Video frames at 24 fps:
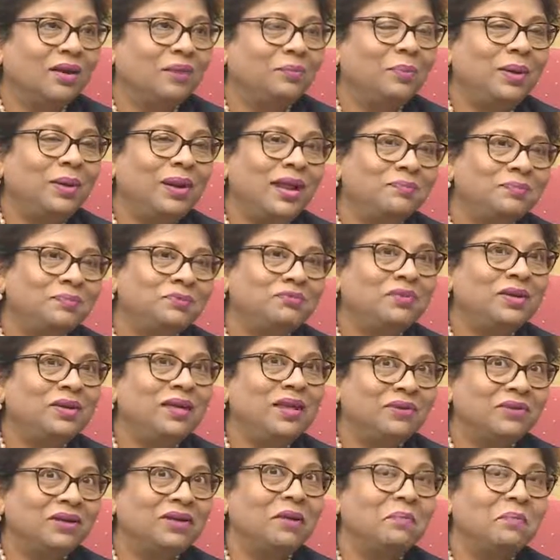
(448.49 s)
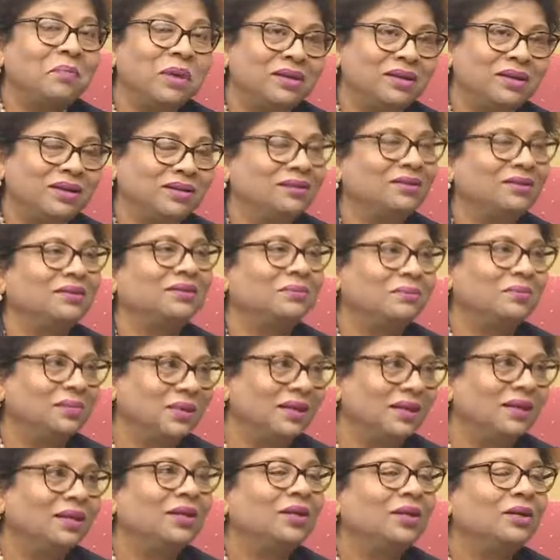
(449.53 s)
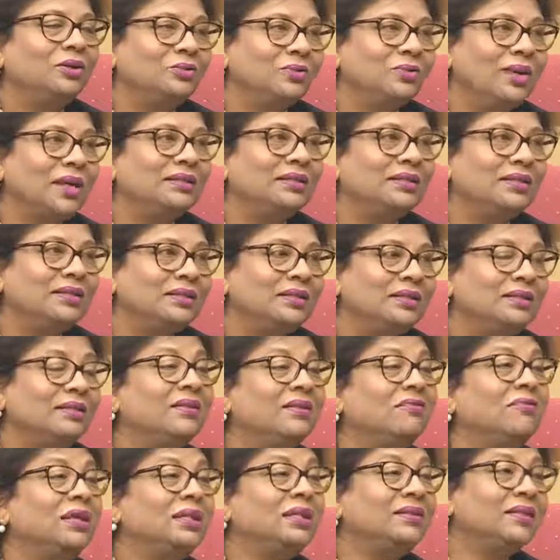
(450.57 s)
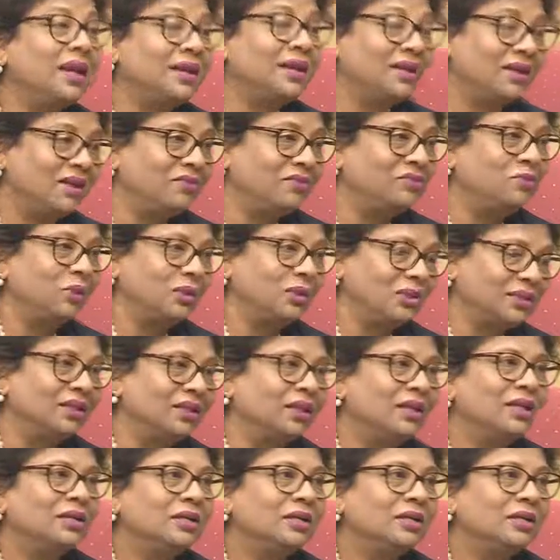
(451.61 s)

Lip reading: Perhaps we were never committed to SEZs the way China was.